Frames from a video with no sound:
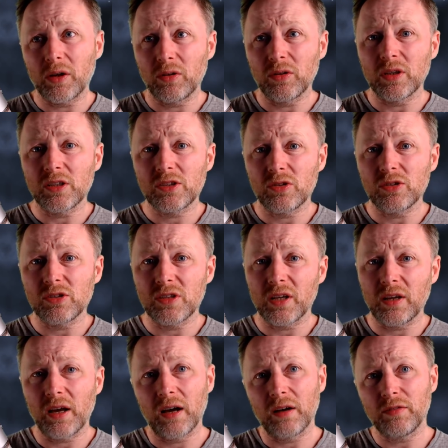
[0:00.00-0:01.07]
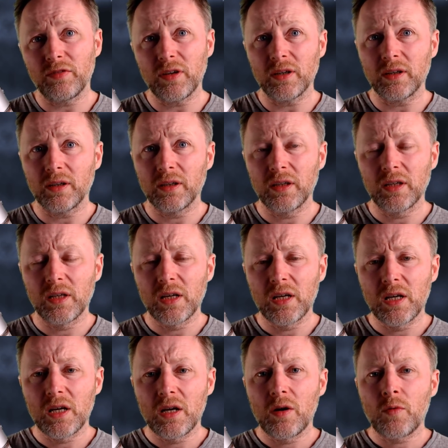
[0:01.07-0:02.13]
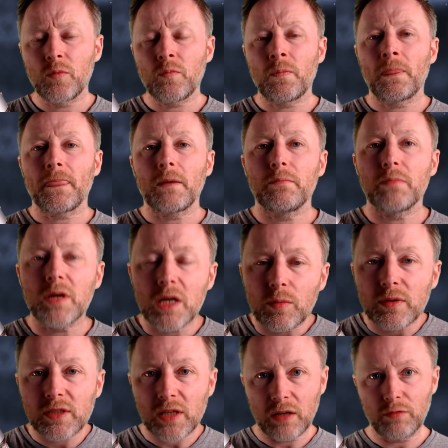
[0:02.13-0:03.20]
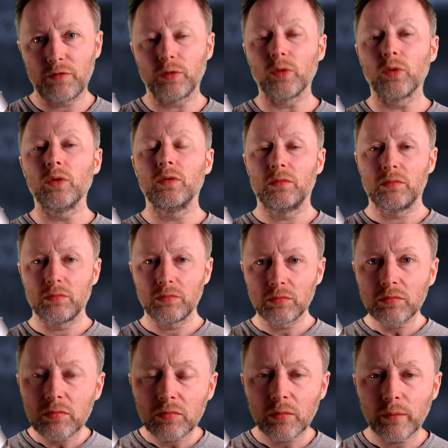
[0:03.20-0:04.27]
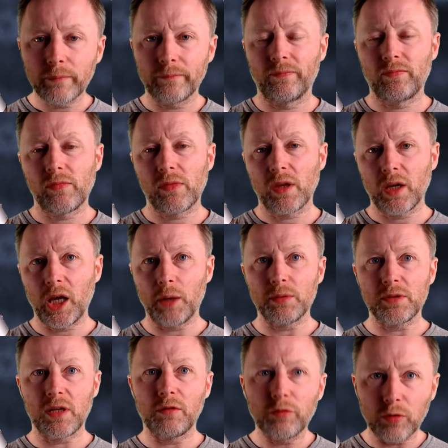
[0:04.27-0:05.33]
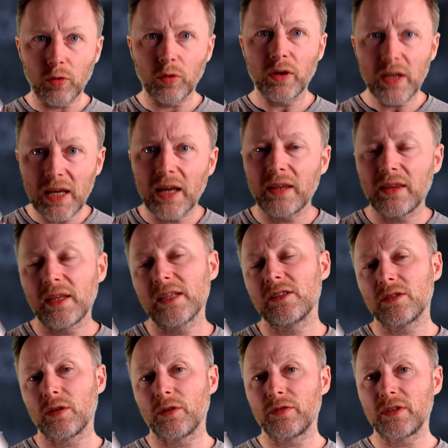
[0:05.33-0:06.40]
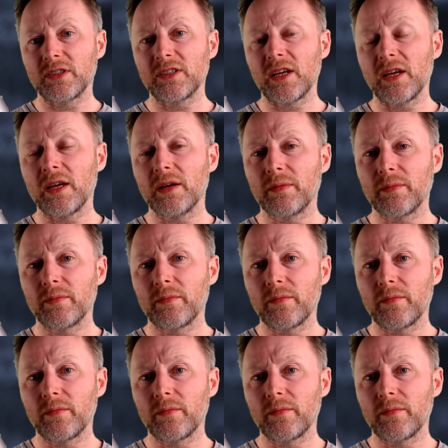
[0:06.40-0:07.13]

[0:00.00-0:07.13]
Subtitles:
be a good excuse to get off of here. But he was in flow, he had this stuff to say.